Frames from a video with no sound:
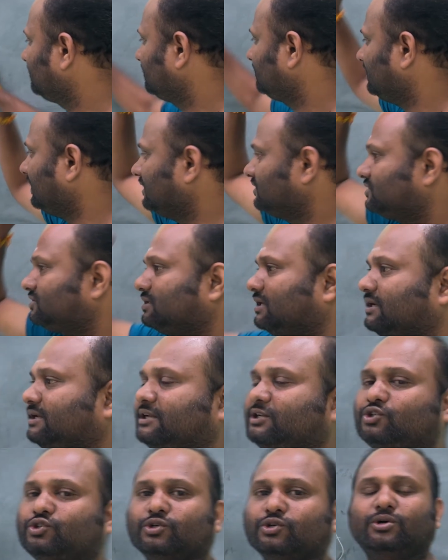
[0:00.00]
That I
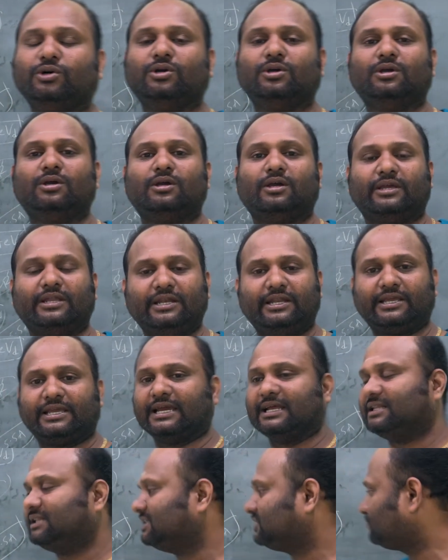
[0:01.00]
need to
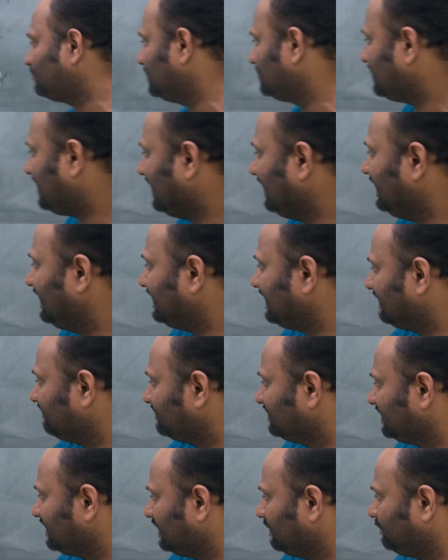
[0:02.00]
indicate this with highlighted
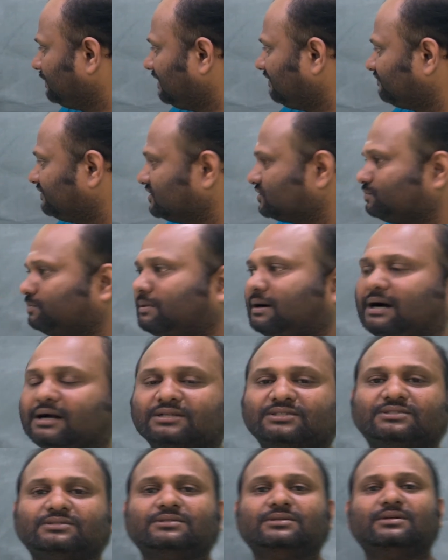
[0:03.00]
with the help of this
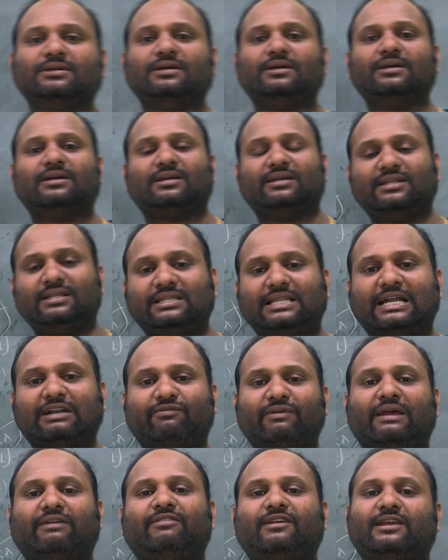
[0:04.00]
box. In that
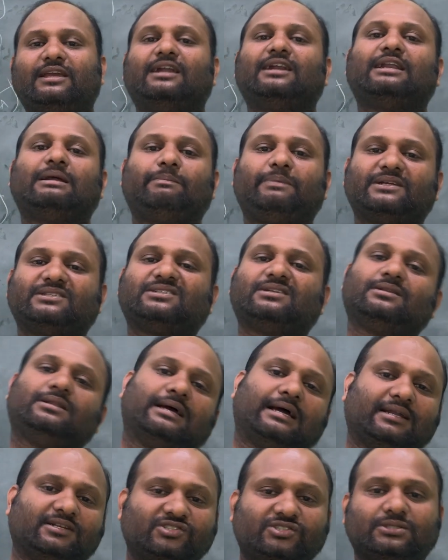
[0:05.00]
way, we can represent the
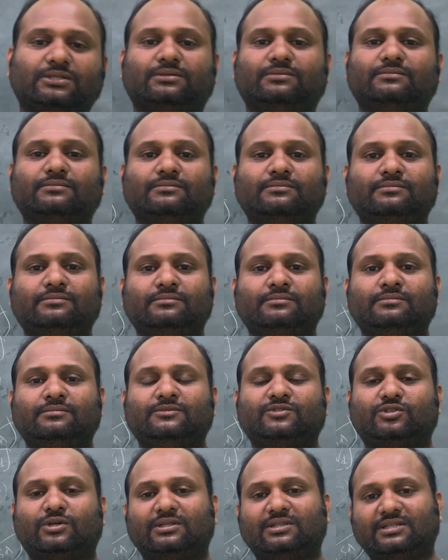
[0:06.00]
answer.
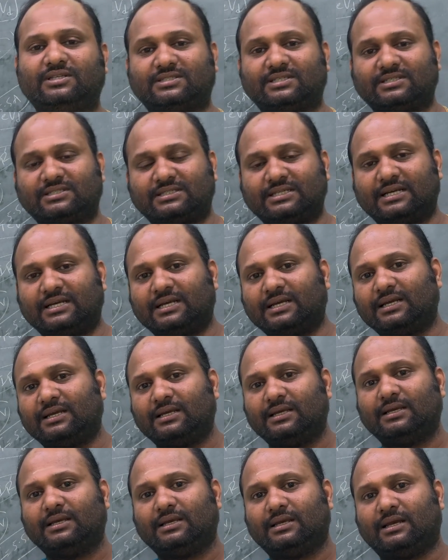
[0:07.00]
So this is
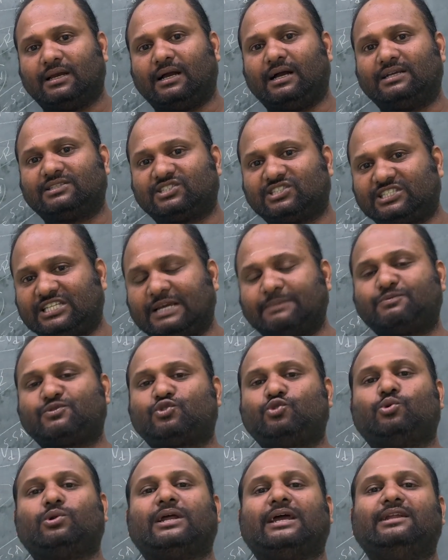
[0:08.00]
the steps
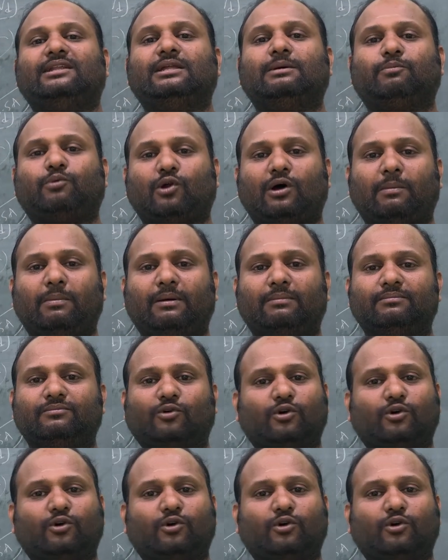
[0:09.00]
to write the problem.